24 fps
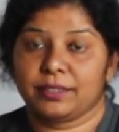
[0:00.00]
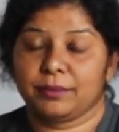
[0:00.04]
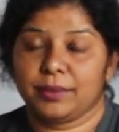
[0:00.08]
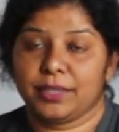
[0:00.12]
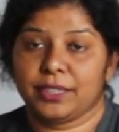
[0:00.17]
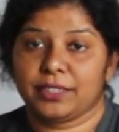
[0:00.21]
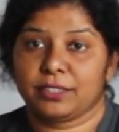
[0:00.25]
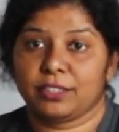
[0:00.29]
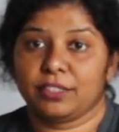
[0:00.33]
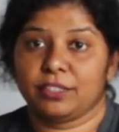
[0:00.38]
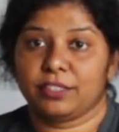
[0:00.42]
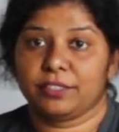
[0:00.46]

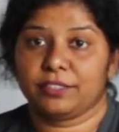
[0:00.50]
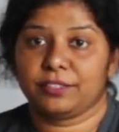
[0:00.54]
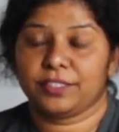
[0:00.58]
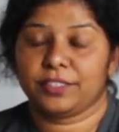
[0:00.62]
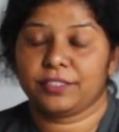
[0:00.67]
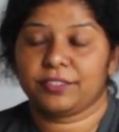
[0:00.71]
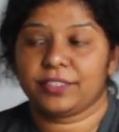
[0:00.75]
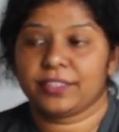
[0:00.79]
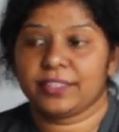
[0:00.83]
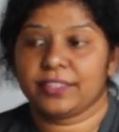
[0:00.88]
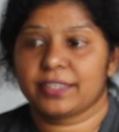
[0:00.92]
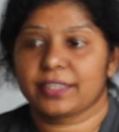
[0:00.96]

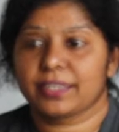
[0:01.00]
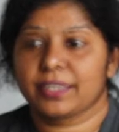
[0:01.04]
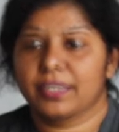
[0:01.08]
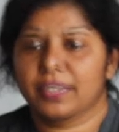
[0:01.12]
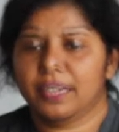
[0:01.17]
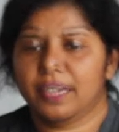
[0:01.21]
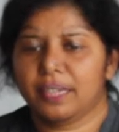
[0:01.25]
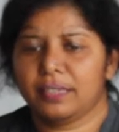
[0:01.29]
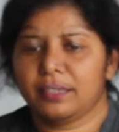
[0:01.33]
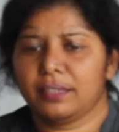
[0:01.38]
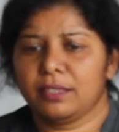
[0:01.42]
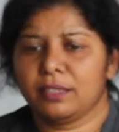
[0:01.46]

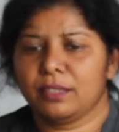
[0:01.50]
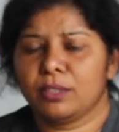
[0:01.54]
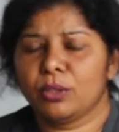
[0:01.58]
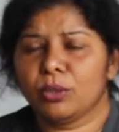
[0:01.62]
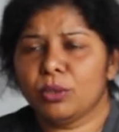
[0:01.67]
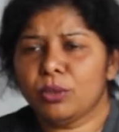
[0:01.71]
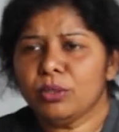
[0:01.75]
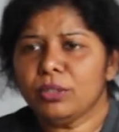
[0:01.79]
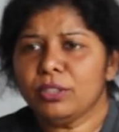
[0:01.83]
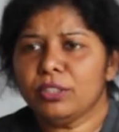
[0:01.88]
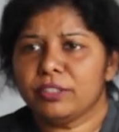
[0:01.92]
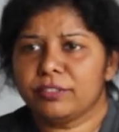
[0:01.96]
The
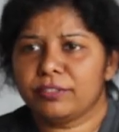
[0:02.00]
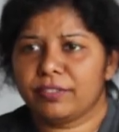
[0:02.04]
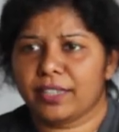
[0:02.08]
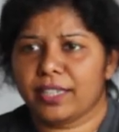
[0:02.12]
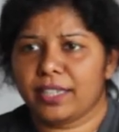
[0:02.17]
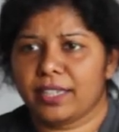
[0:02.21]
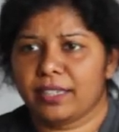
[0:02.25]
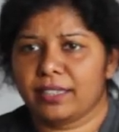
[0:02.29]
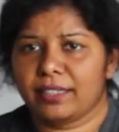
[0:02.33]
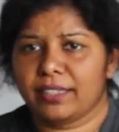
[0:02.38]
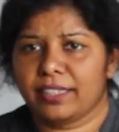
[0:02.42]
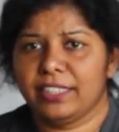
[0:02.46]
goal of
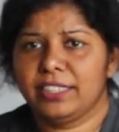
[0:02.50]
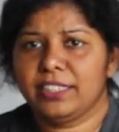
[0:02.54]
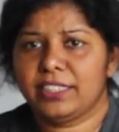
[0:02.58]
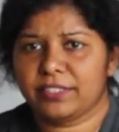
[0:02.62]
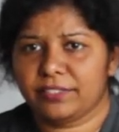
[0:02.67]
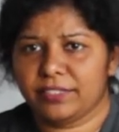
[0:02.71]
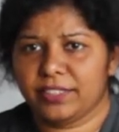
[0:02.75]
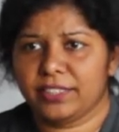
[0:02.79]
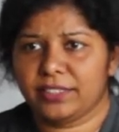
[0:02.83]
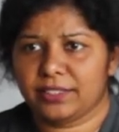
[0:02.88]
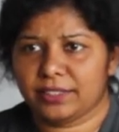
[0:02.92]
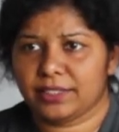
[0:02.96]
our
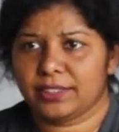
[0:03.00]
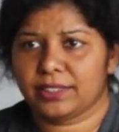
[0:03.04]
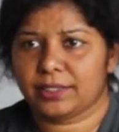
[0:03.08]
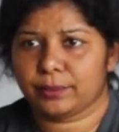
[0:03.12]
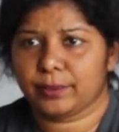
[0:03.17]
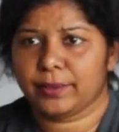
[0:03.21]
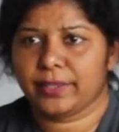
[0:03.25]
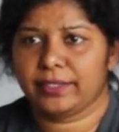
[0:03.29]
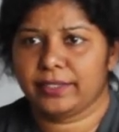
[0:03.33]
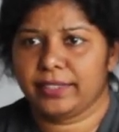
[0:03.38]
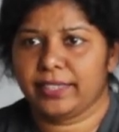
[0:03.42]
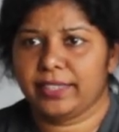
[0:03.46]
interventions
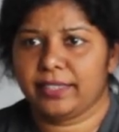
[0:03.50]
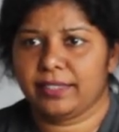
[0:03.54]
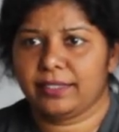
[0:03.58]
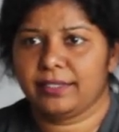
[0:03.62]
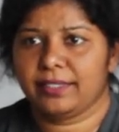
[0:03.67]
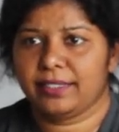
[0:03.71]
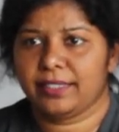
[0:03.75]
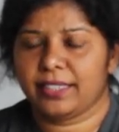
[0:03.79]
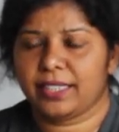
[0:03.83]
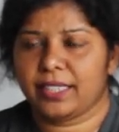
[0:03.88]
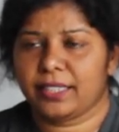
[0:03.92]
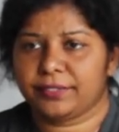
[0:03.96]
when they are
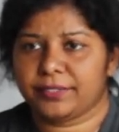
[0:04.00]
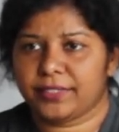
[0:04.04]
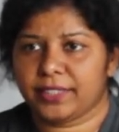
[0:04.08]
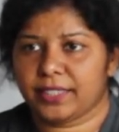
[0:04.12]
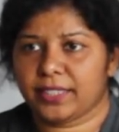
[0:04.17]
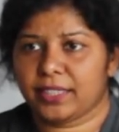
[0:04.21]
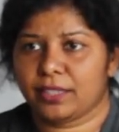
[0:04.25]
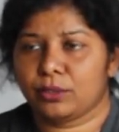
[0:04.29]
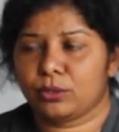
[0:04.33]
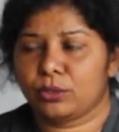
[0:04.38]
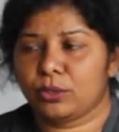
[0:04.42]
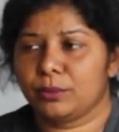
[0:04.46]
in their
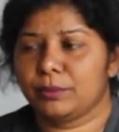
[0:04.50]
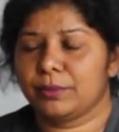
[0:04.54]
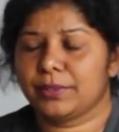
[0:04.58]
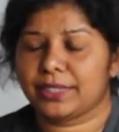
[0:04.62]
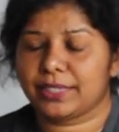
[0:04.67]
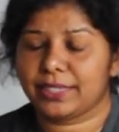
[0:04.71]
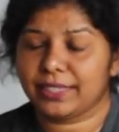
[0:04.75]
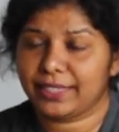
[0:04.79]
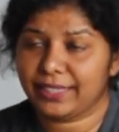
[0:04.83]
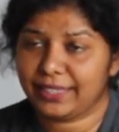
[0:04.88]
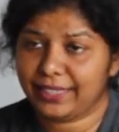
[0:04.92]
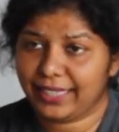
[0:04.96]
aftercare home is
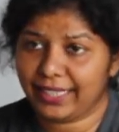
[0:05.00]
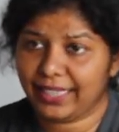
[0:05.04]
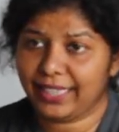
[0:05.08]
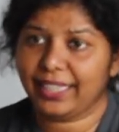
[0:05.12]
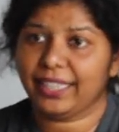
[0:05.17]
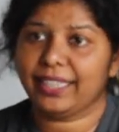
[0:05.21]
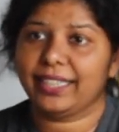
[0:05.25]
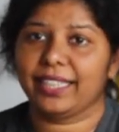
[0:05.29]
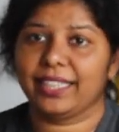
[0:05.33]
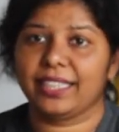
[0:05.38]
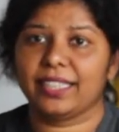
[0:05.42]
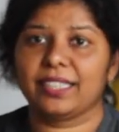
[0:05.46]
the
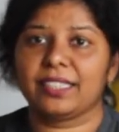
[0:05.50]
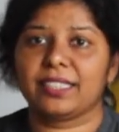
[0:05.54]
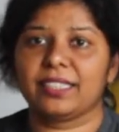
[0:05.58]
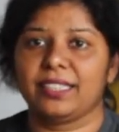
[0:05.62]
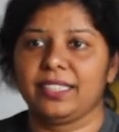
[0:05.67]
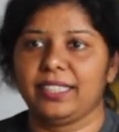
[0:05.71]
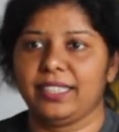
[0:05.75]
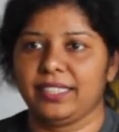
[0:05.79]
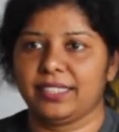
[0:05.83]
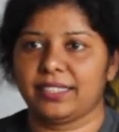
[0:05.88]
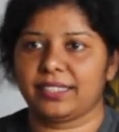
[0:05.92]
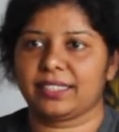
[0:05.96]
day they are
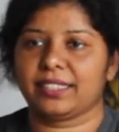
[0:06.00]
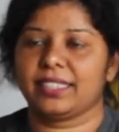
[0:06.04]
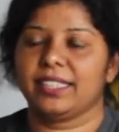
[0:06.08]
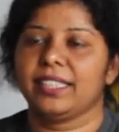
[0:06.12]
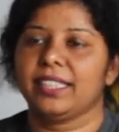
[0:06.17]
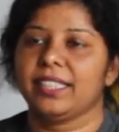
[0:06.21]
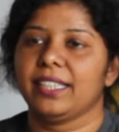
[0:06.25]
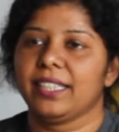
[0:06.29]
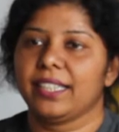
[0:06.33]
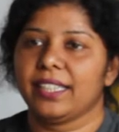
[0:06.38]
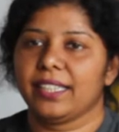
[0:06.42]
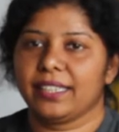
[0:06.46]
released,
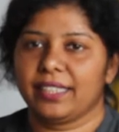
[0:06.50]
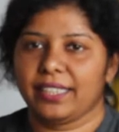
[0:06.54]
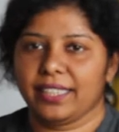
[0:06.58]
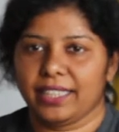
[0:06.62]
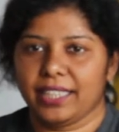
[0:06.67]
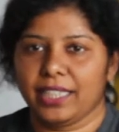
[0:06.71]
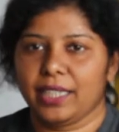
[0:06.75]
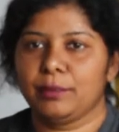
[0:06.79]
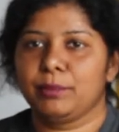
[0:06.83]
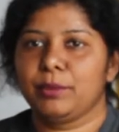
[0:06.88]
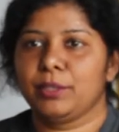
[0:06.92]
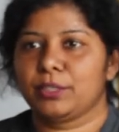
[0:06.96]

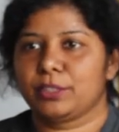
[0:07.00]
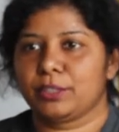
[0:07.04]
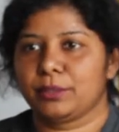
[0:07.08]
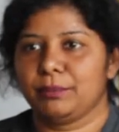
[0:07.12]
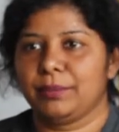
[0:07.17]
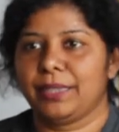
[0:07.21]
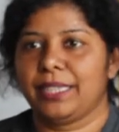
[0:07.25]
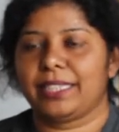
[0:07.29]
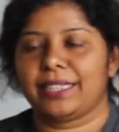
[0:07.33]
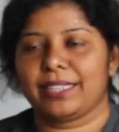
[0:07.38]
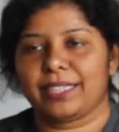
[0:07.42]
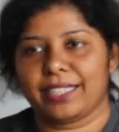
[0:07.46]
they're able to
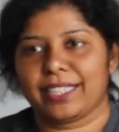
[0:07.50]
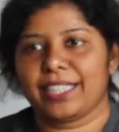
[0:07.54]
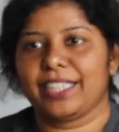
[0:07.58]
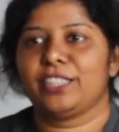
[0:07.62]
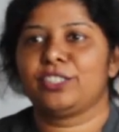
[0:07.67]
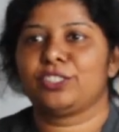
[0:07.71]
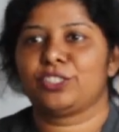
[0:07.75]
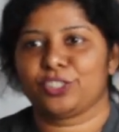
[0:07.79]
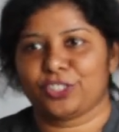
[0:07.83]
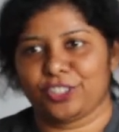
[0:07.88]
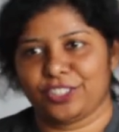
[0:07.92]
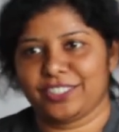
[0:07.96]
make the
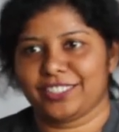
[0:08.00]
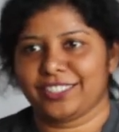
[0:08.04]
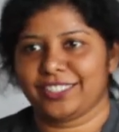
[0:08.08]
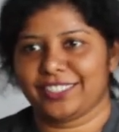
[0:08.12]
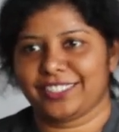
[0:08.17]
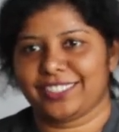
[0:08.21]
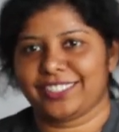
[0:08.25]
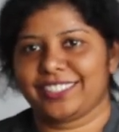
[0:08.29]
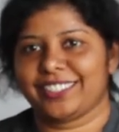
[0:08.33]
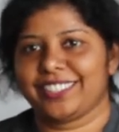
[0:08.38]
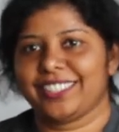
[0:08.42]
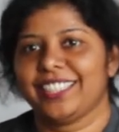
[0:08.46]
right
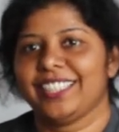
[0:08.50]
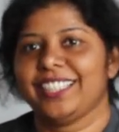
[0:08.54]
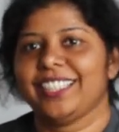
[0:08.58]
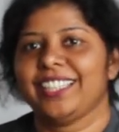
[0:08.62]
choices.